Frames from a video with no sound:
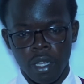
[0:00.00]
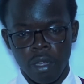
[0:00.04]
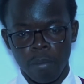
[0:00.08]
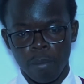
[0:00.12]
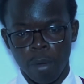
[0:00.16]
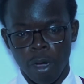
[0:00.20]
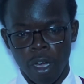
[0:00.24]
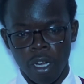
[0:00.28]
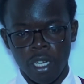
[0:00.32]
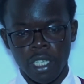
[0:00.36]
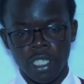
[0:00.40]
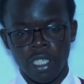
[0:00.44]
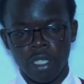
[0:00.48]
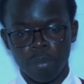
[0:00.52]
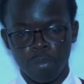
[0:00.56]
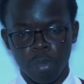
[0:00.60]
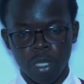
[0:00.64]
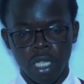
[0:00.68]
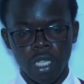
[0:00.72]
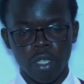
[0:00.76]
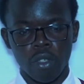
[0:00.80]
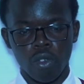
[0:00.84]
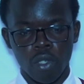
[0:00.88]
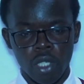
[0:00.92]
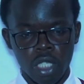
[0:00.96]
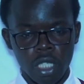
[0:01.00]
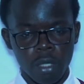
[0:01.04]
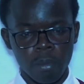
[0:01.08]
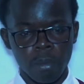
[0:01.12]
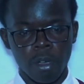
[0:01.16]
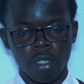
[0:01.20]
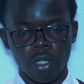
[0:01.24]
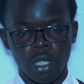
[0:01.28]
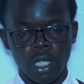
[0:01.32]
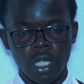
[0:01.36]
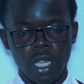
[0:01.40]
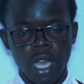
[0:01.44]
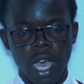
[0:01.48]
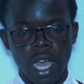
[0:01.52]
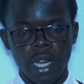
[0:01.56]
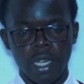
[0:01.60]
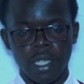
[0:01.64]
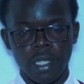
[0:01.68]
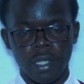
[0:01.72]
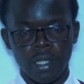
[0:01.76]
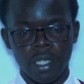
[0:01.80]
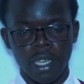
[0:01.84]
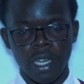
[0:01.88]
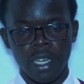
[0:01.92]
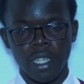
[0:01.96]
Paul is speaking to Timothy and
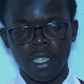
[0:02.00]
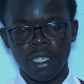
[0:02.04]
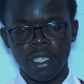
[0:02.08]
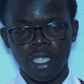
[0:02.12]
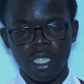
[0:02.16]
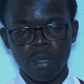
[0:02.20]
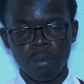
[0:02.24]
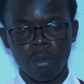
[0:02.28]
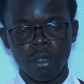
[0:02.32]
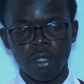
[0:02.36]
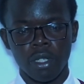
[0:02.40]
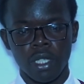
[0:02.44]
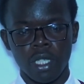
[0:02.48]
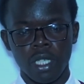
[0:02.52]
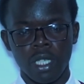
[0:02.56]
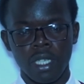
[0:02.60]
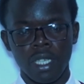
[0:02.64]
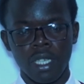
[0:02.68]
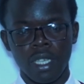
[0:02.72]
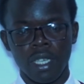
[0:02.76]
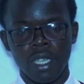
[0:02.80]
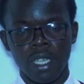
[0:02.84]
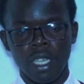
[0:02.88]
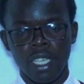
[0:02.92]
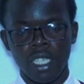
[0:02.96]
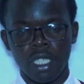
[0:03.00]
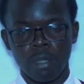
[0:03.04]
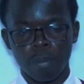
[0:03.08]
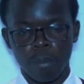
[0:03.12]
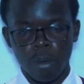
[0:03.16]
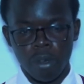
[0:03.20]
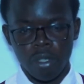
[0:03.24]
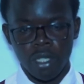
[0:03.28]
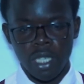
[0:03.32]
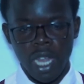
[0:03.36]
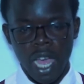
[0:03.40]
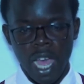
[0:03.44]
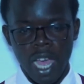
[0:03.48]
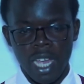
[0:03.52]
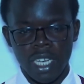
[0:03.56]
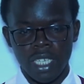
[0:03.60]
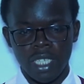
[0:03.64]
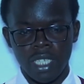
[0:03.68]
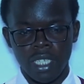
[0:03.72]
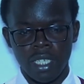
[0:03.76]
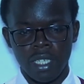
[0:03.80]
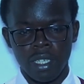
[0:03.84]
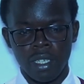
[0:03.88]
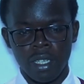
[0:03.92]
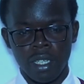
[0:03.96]
is telling Timothy, his
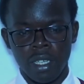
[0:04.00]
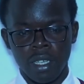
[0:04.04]
protege,